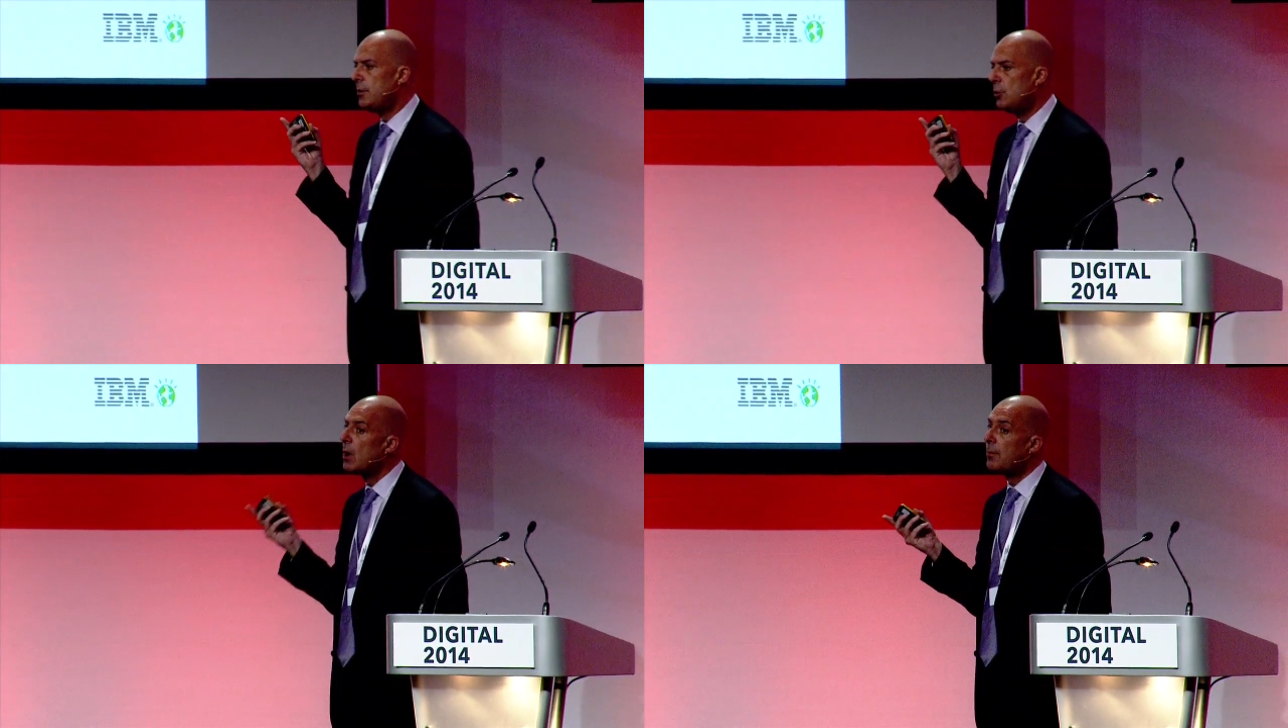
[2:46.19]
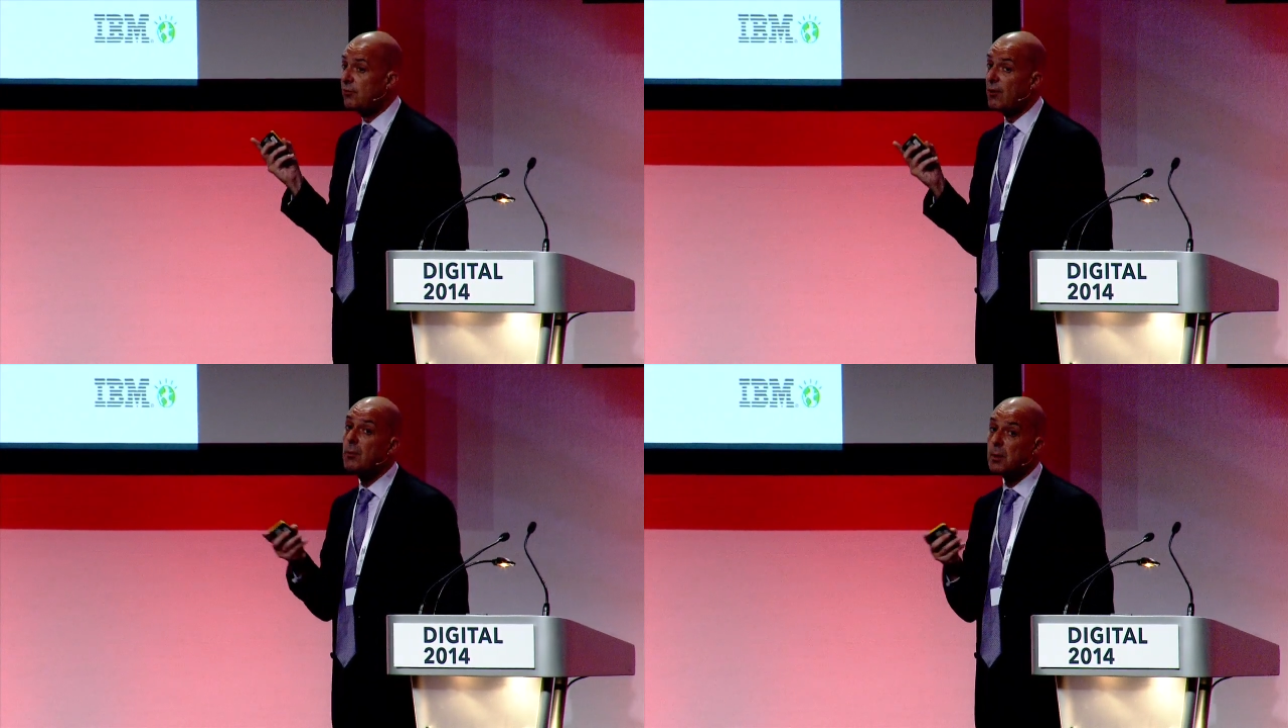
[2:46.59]
you are
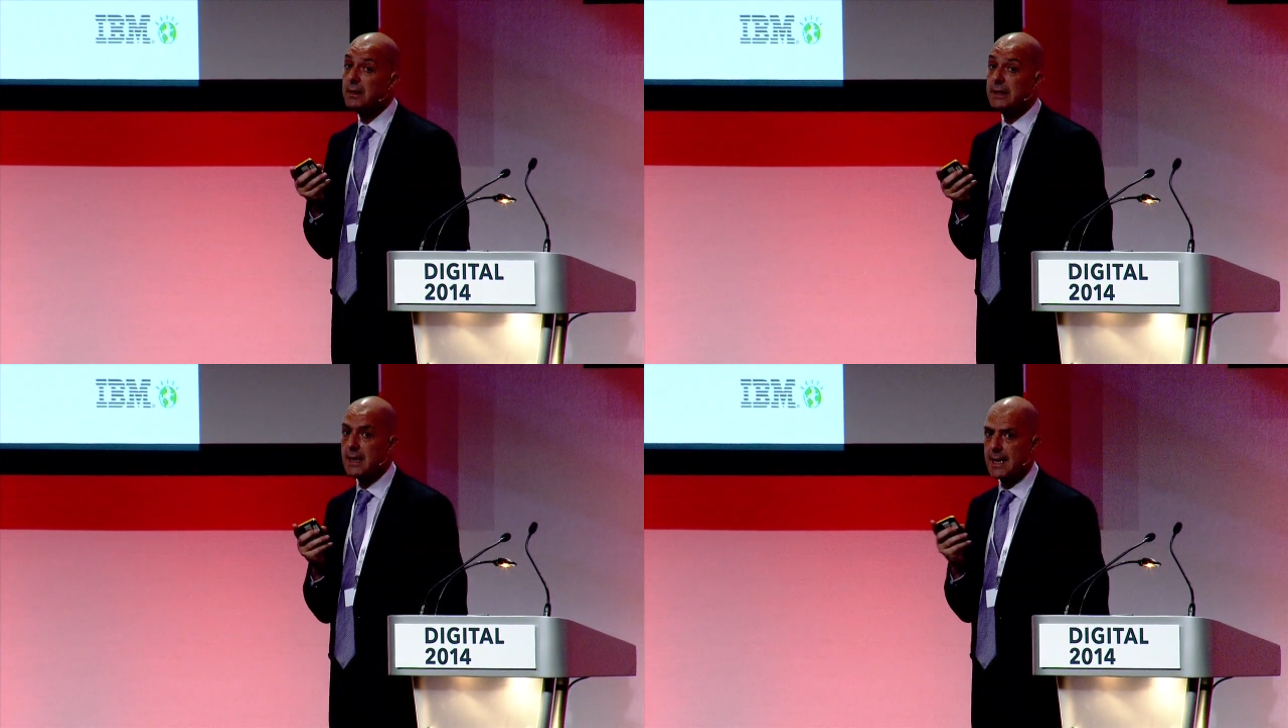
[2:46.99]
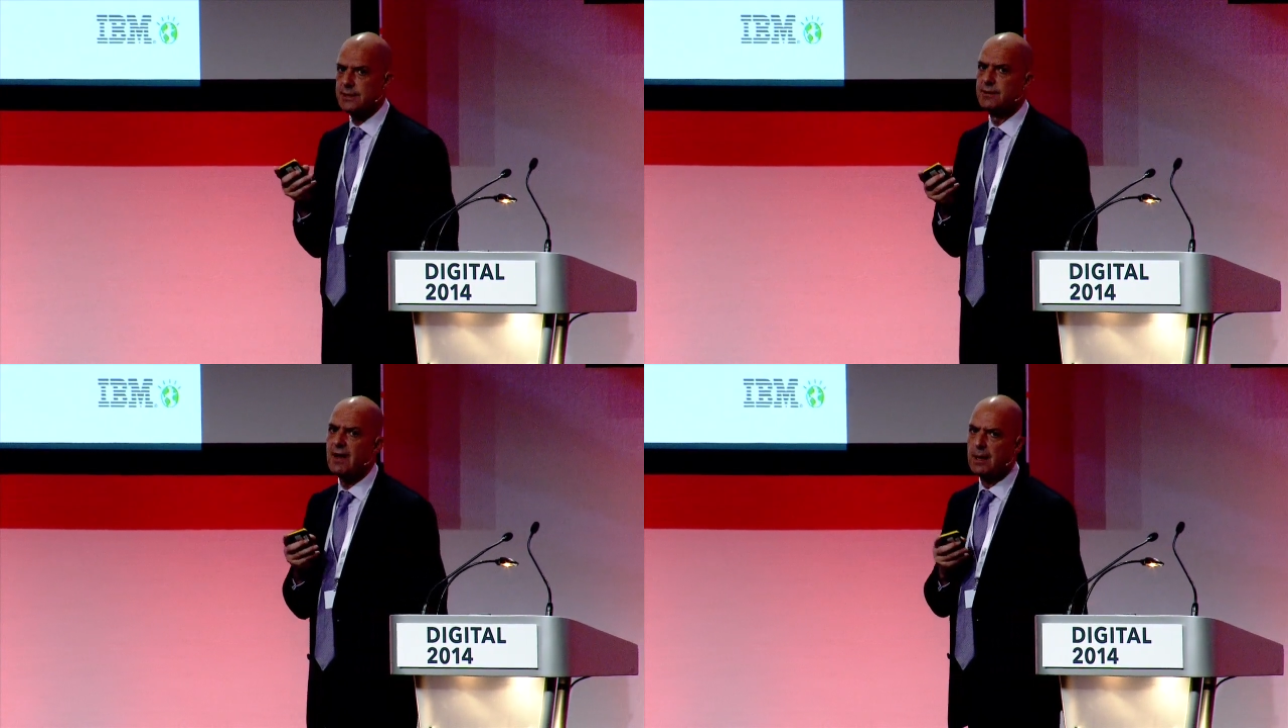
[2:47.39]
probably the
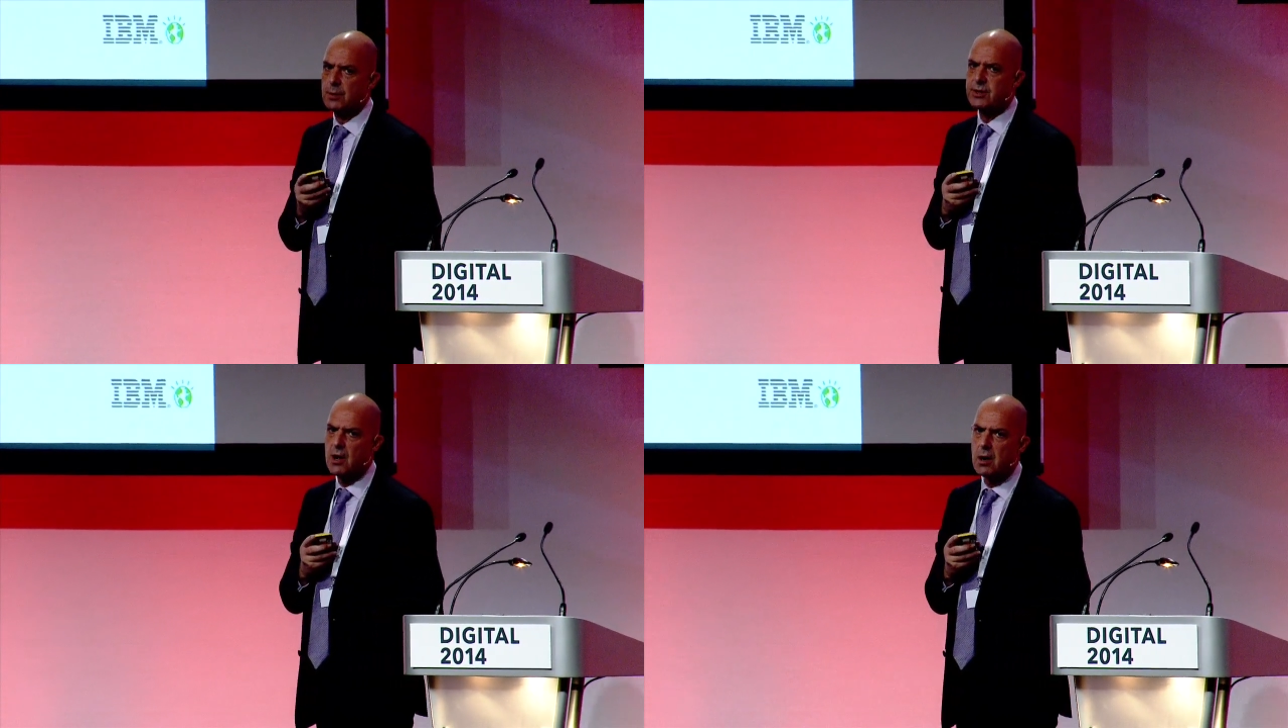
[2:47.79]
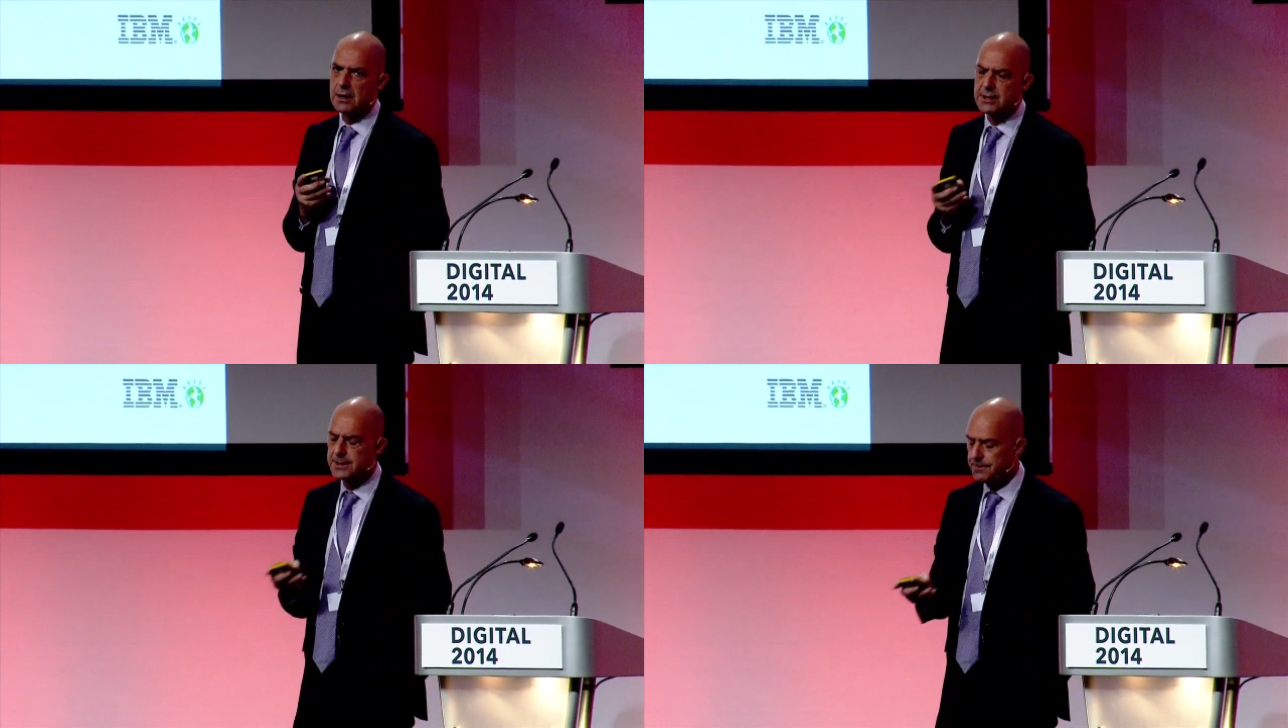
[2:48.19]
next available
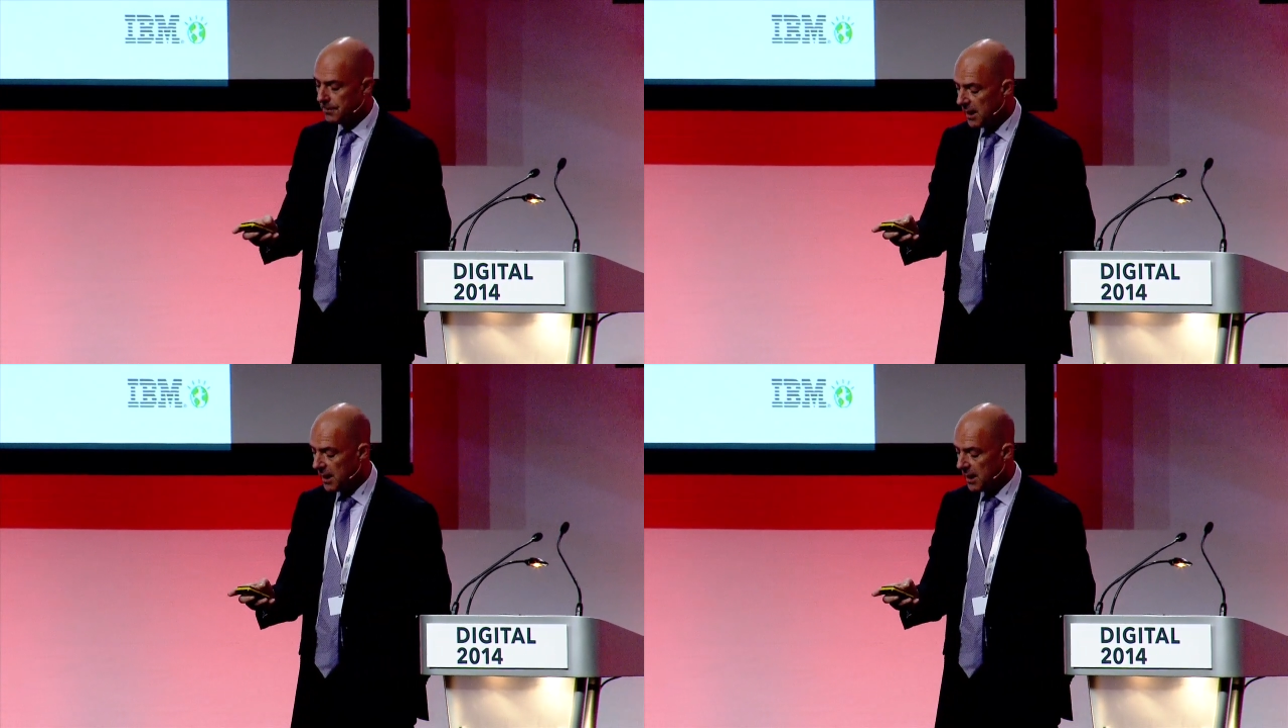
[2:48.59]
targets.